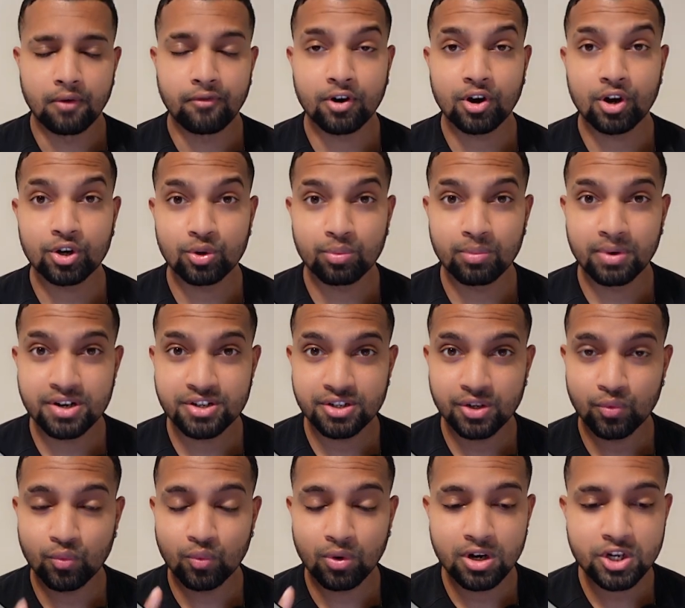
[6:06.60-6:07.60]
forgot to
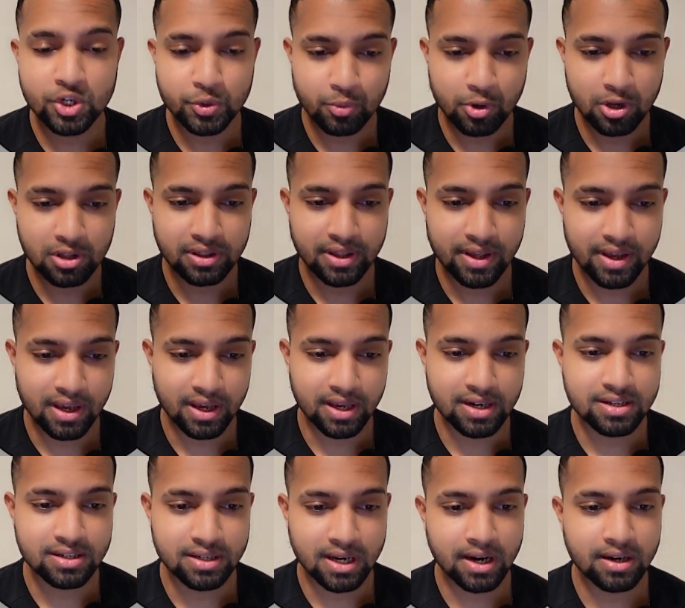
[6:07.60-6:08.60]
mention one small thing
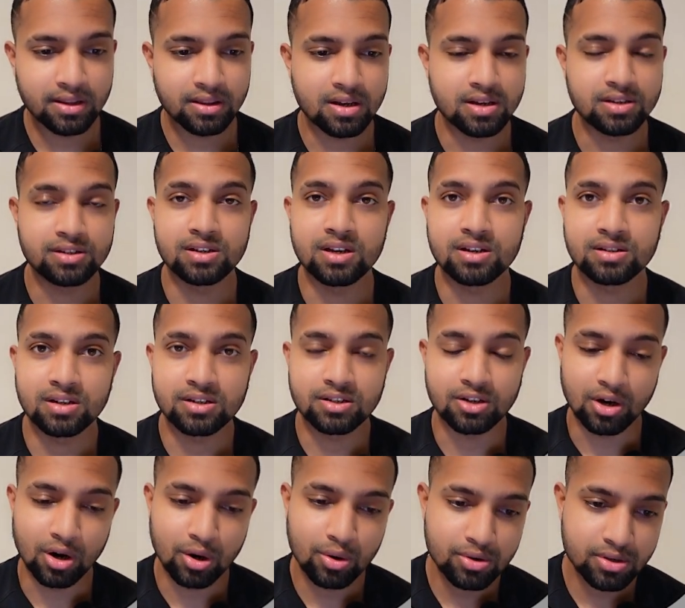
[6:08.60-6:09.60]
inside the CSS
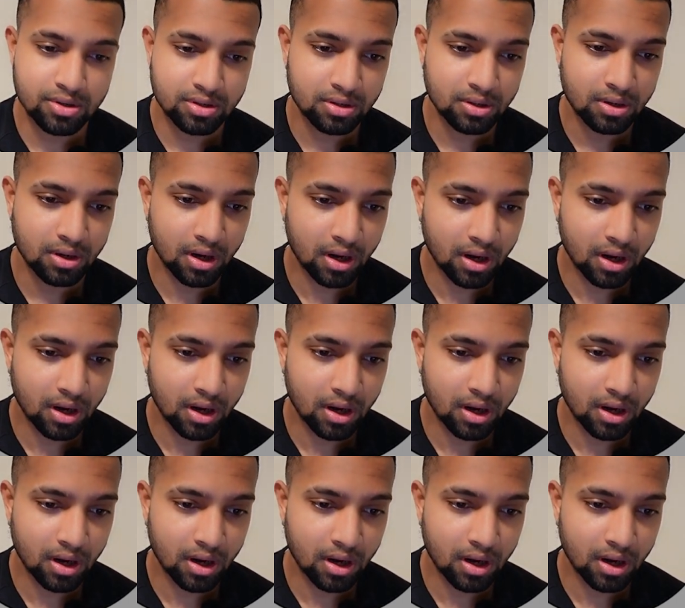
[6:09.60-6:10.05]
codes.